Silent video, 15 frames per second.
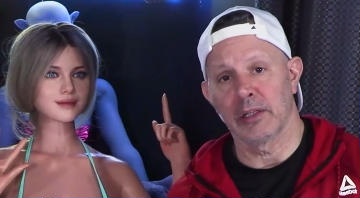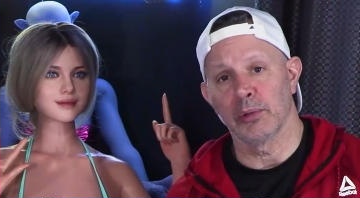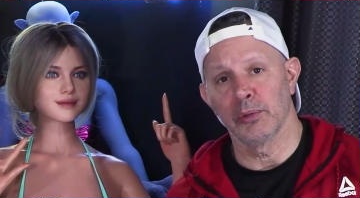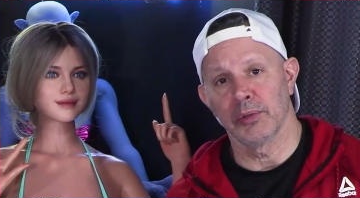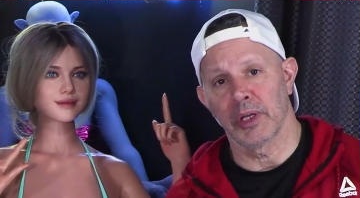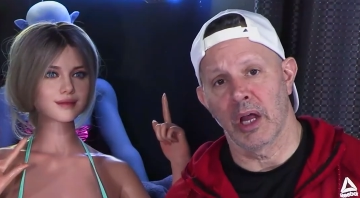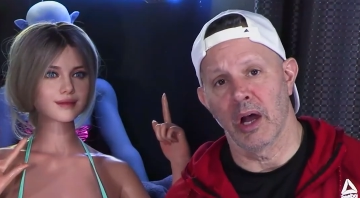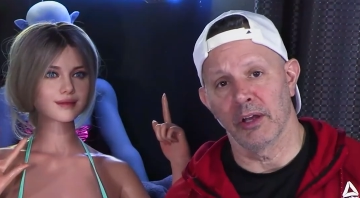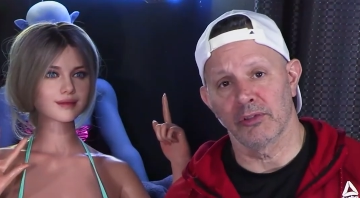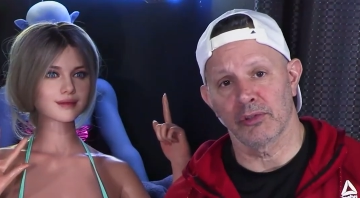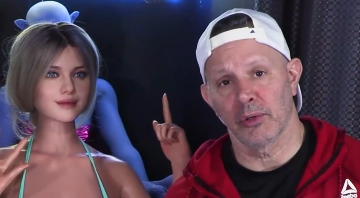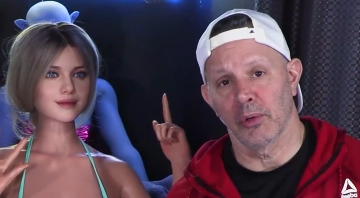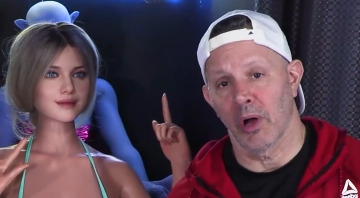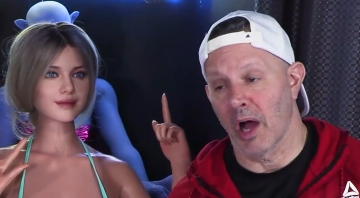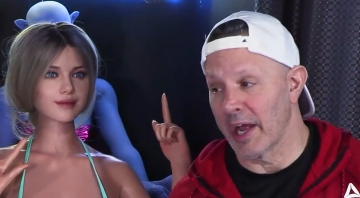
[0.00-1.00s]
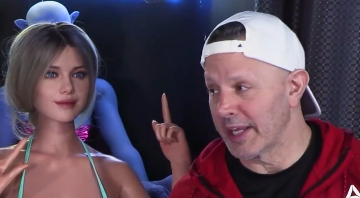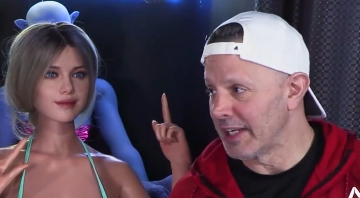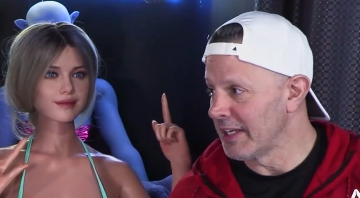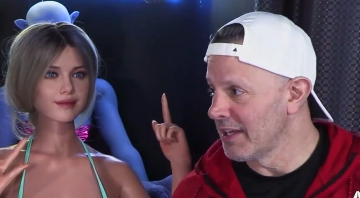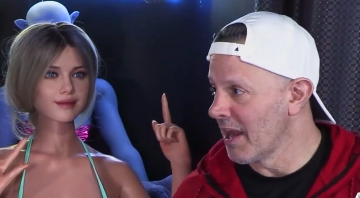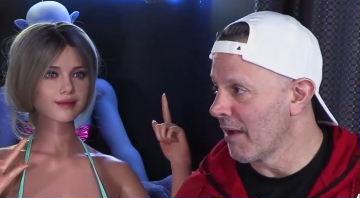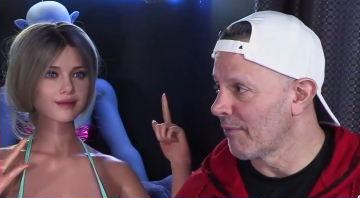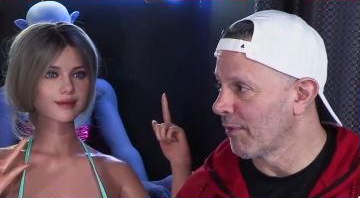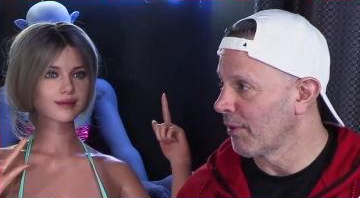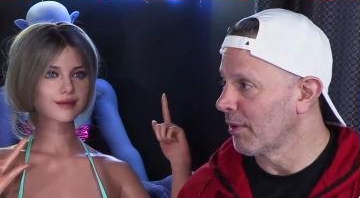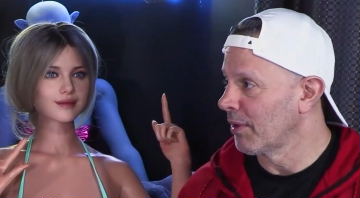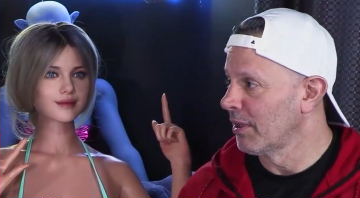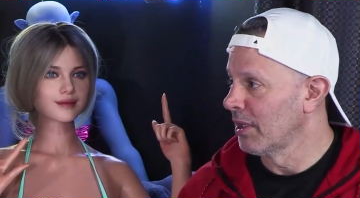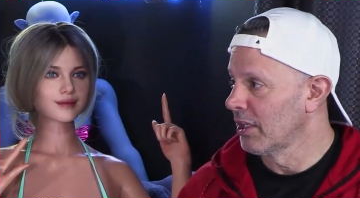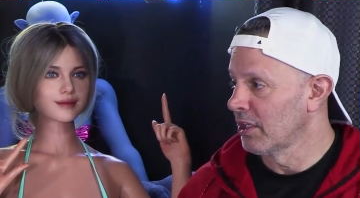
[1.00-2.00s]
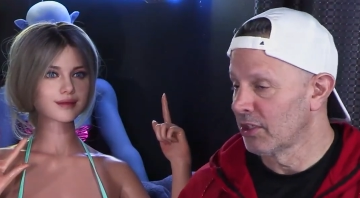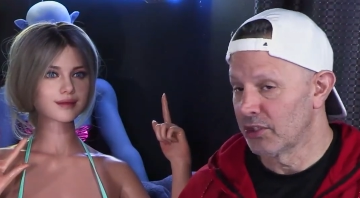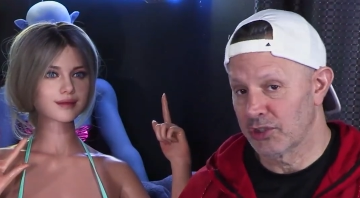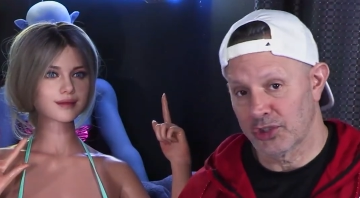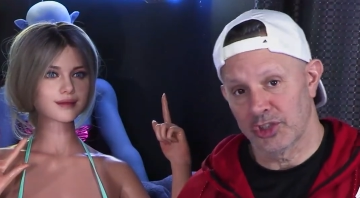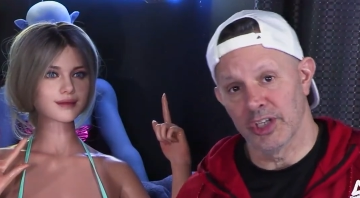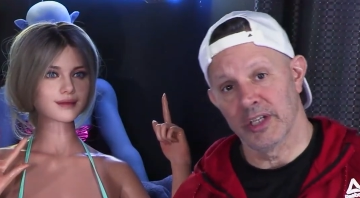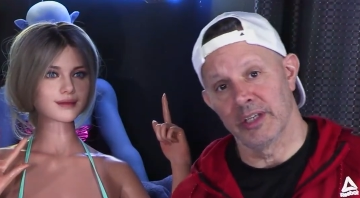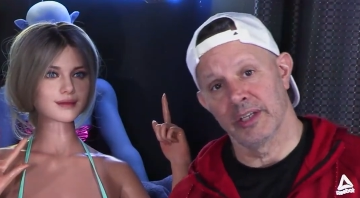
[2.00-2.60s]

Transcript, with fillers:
Speaker 1: including high school, I never shit